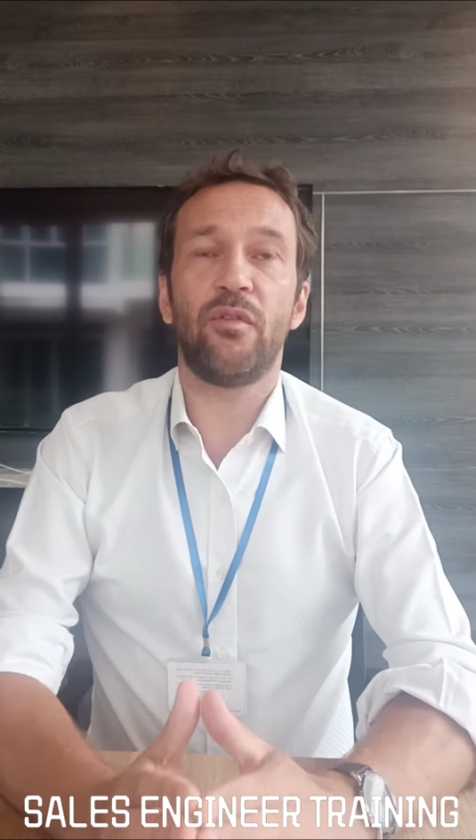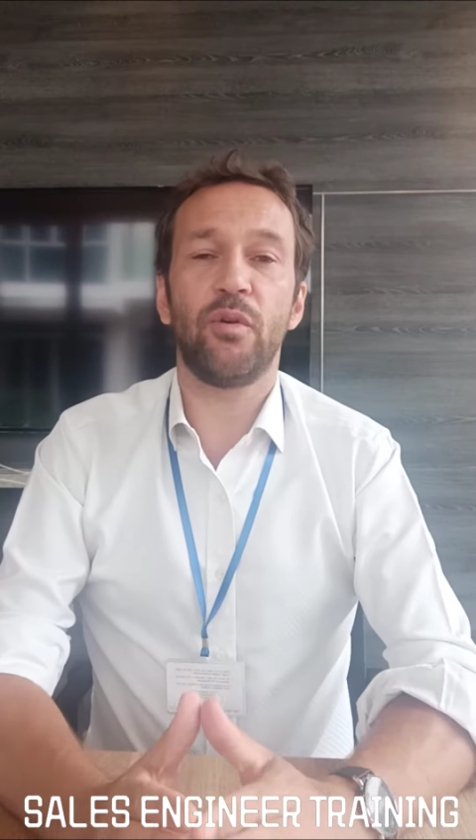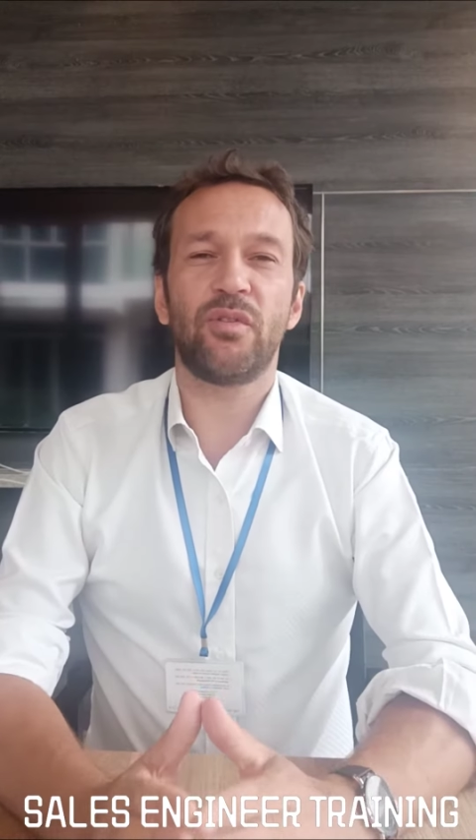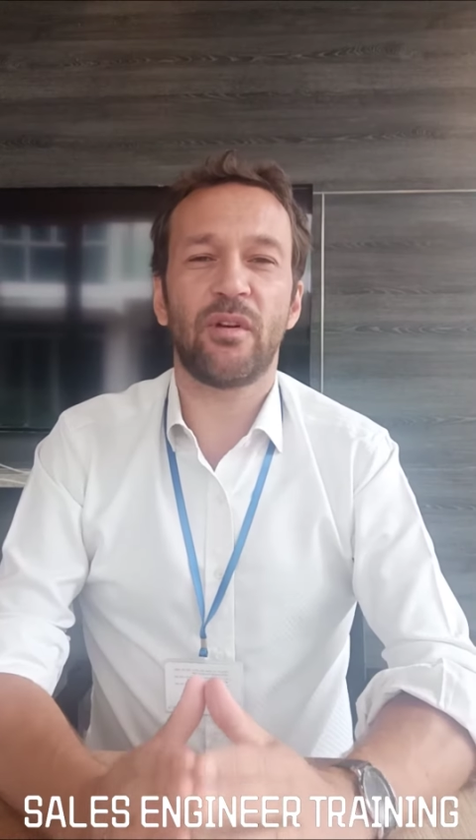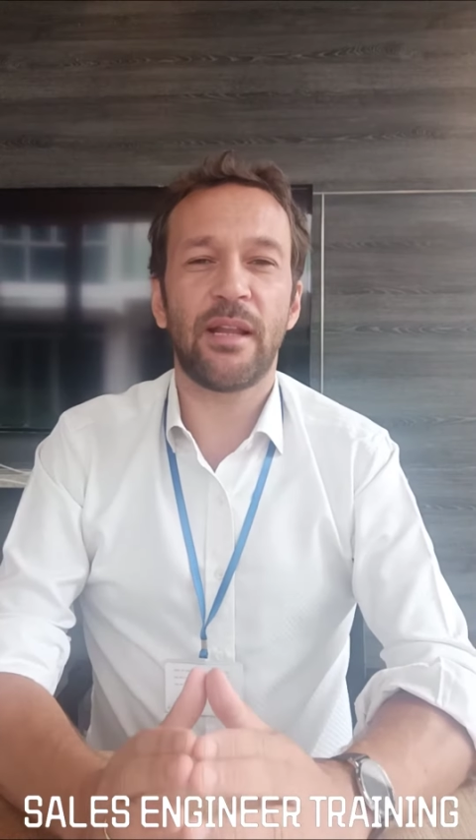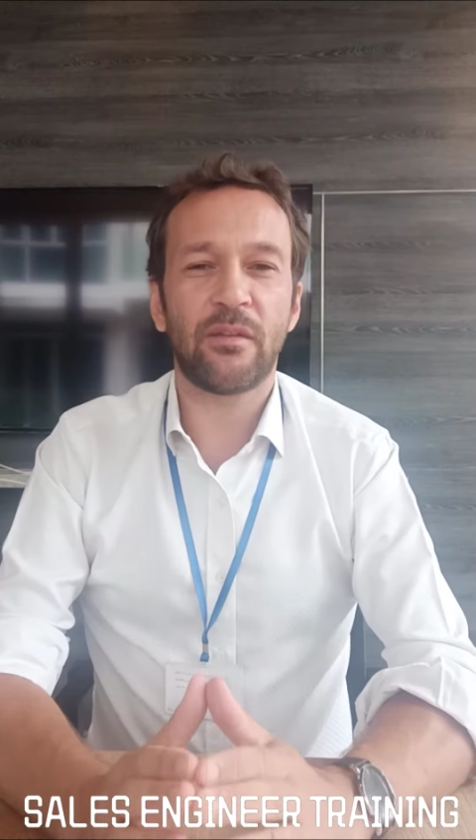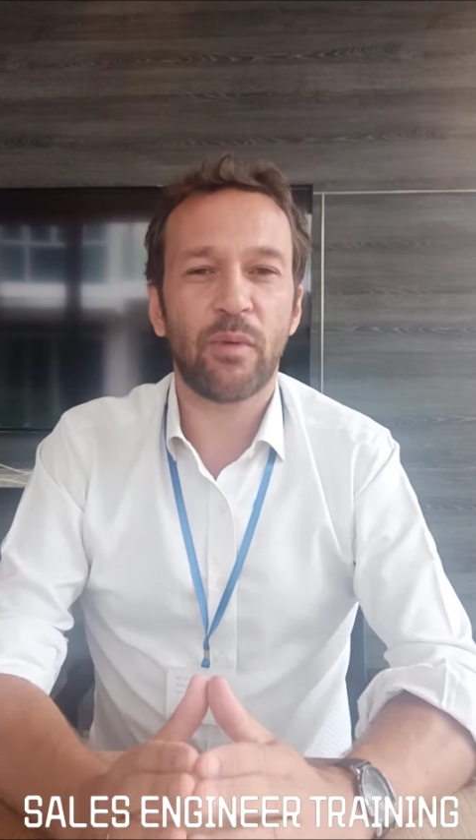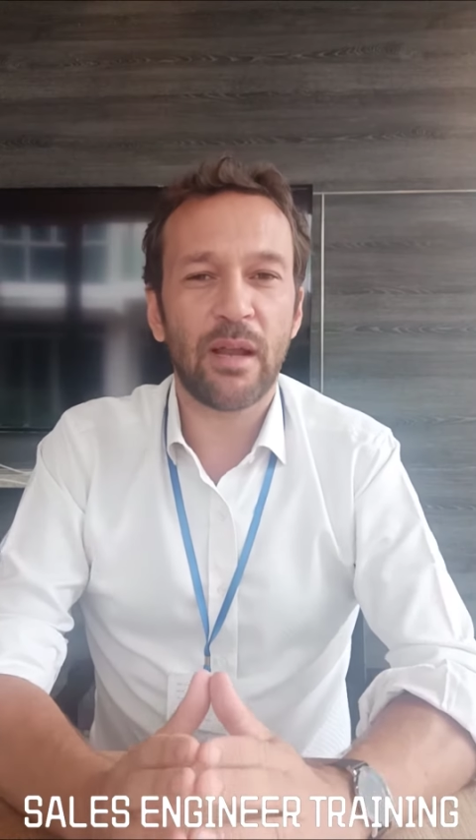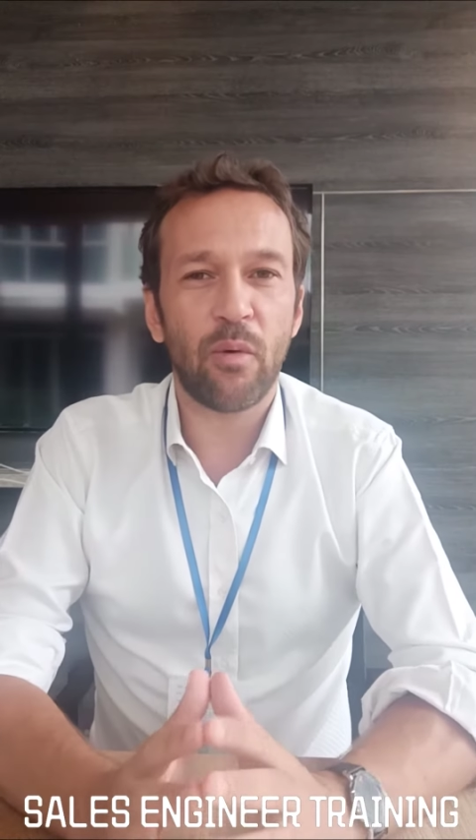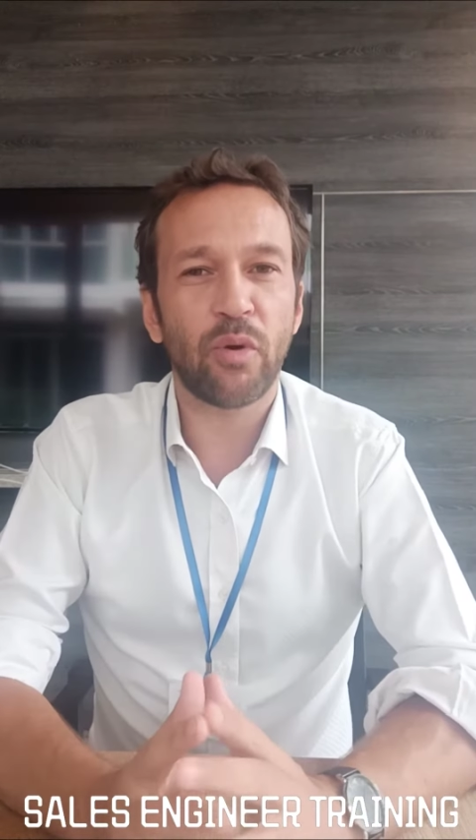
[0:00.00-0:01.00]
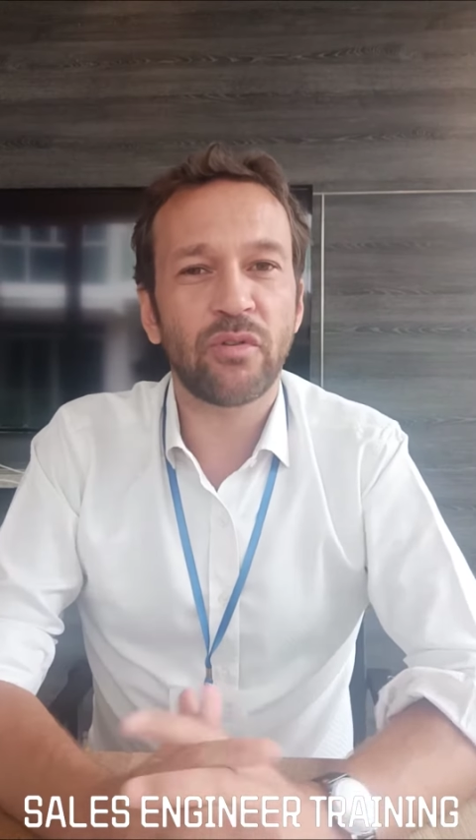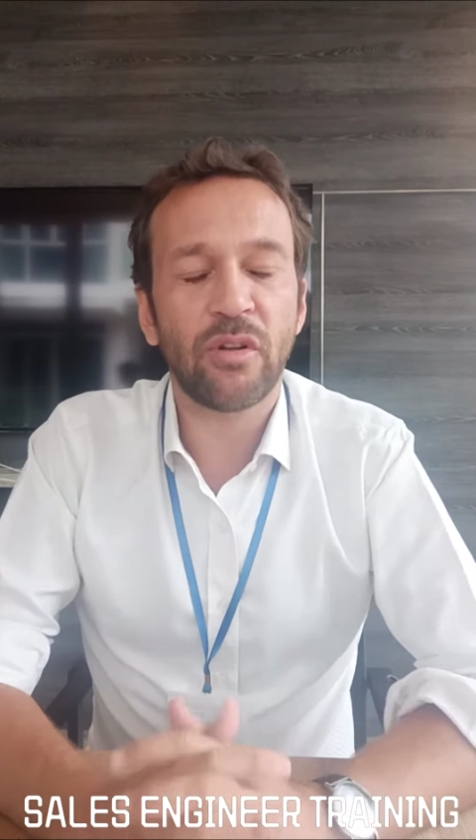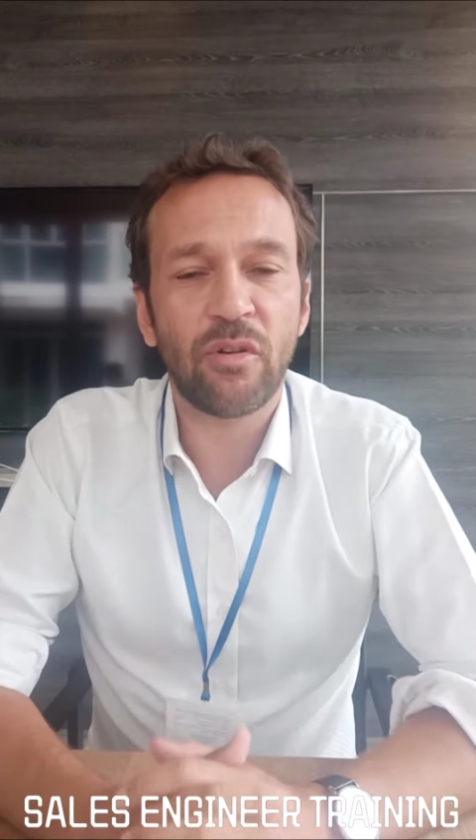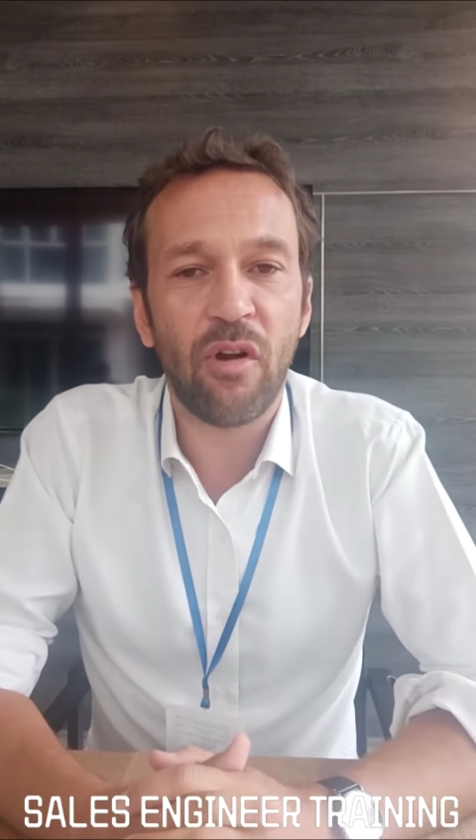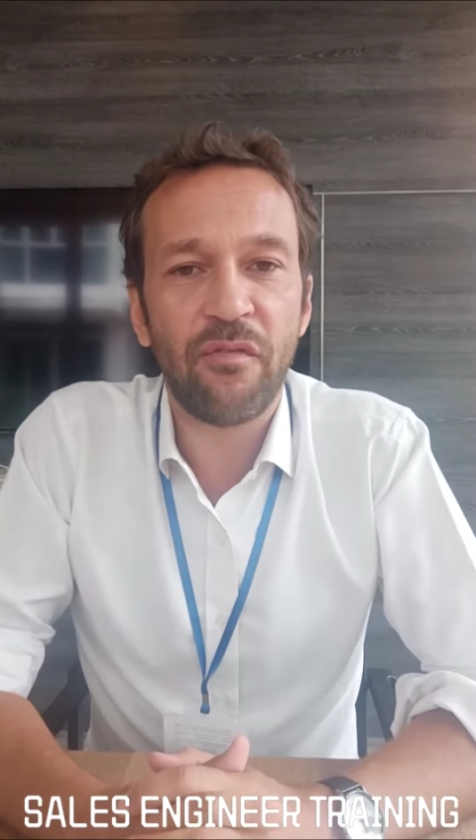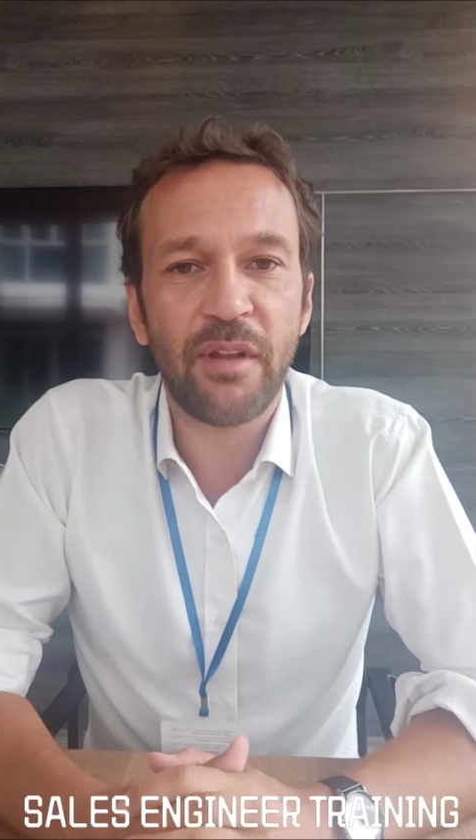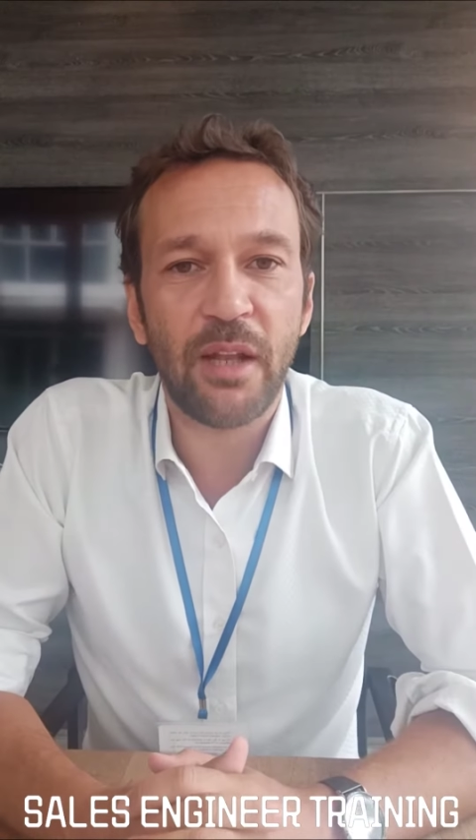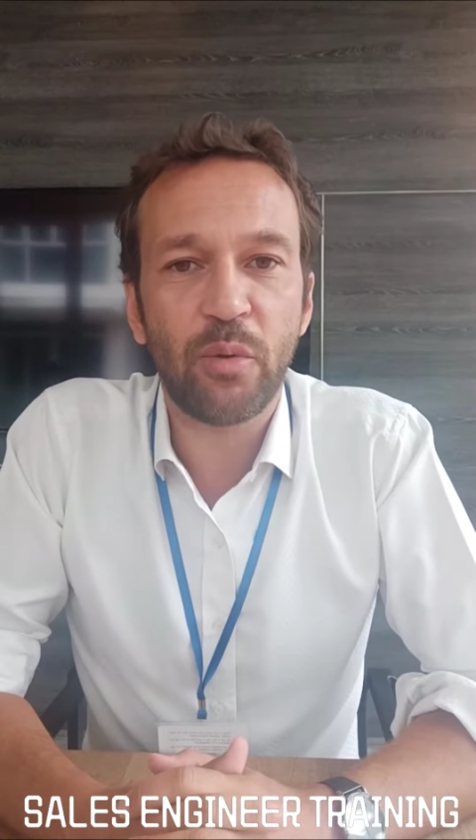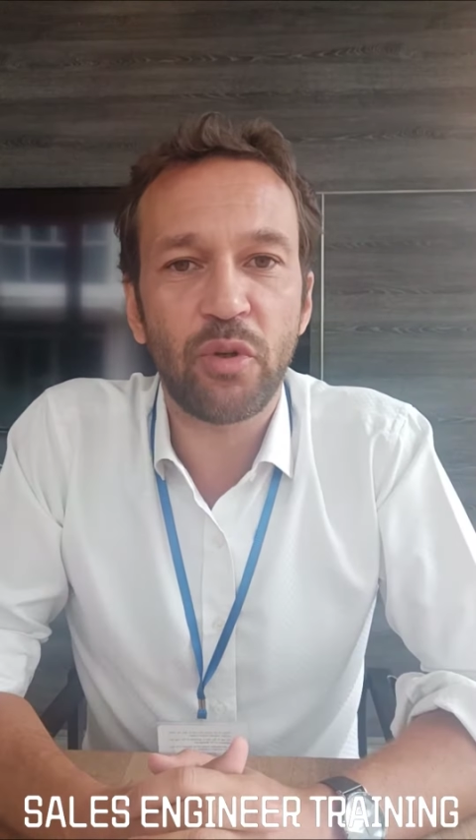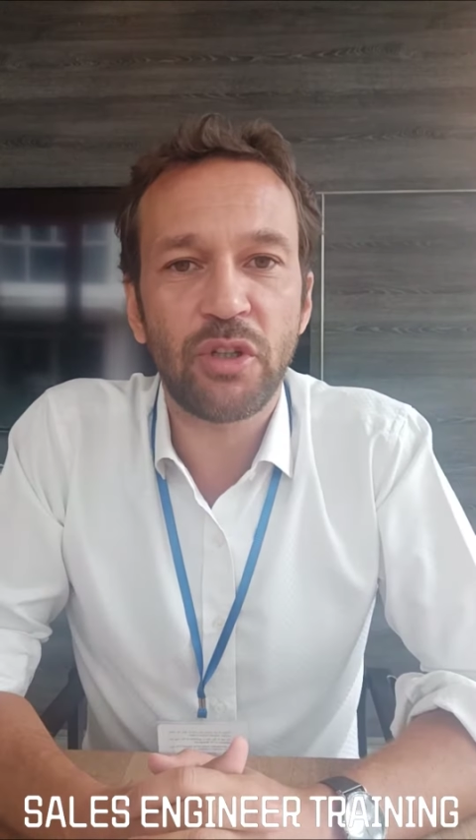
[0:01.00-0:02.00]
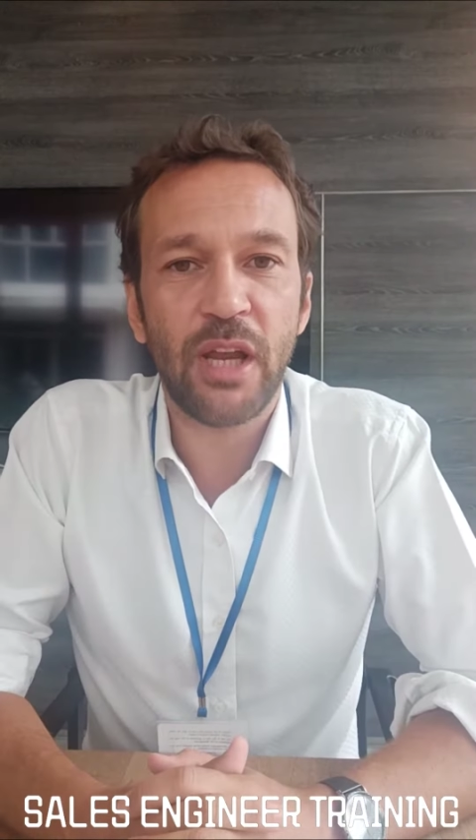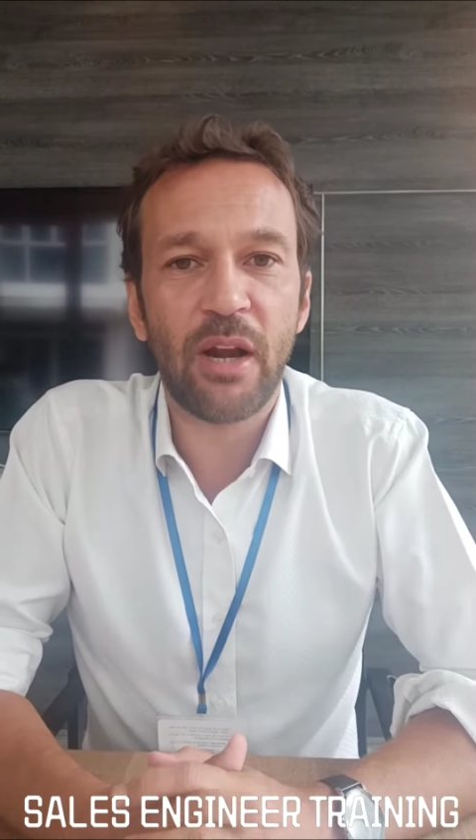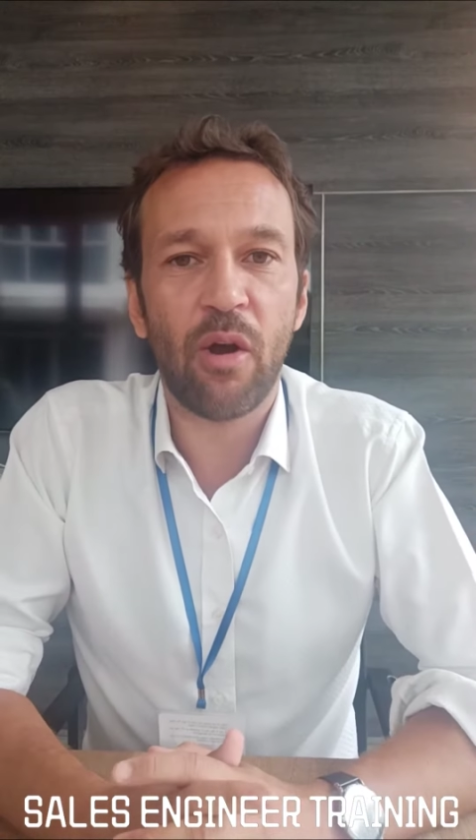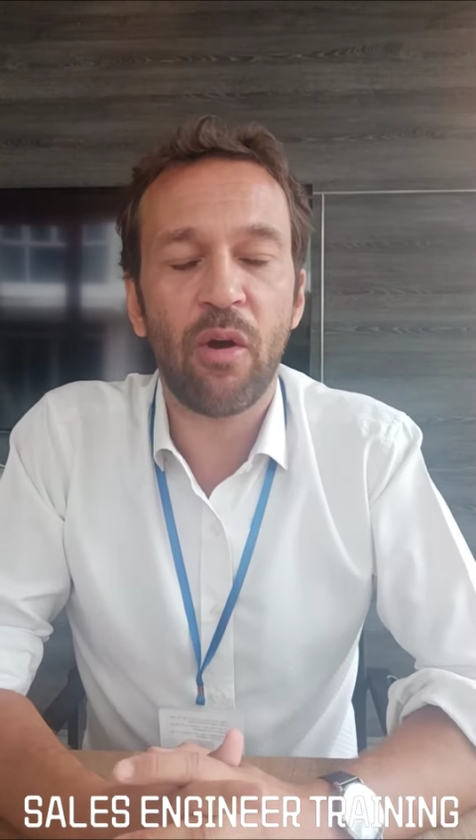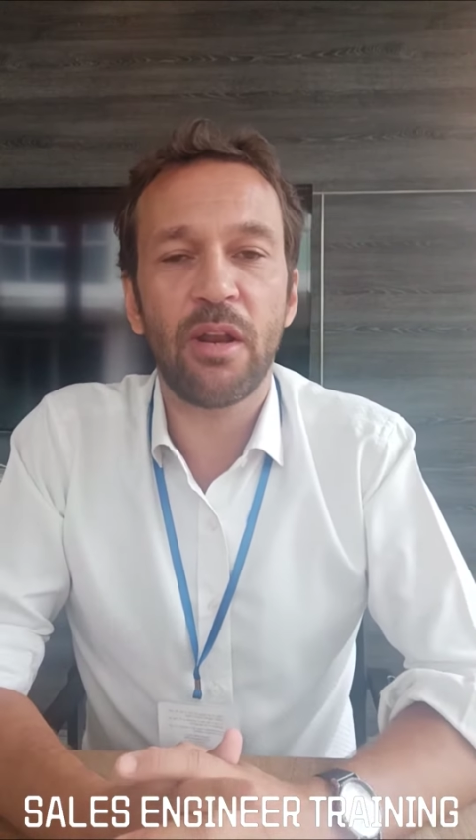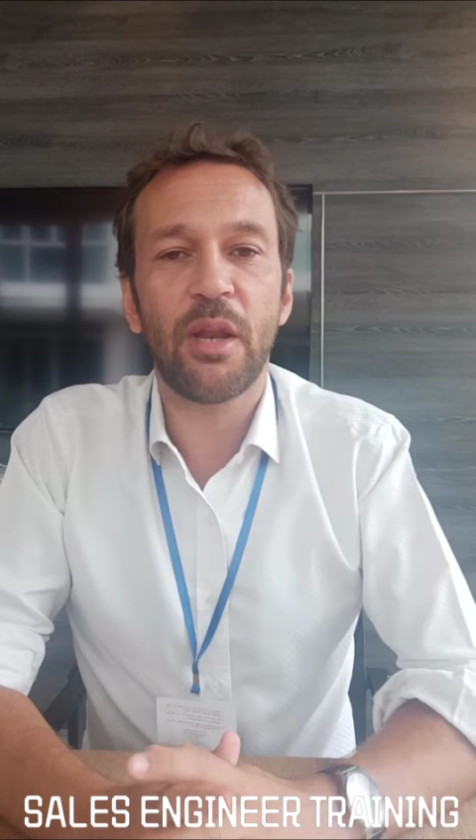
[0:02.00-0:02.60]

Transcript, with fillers: so that's why I was not confident to share only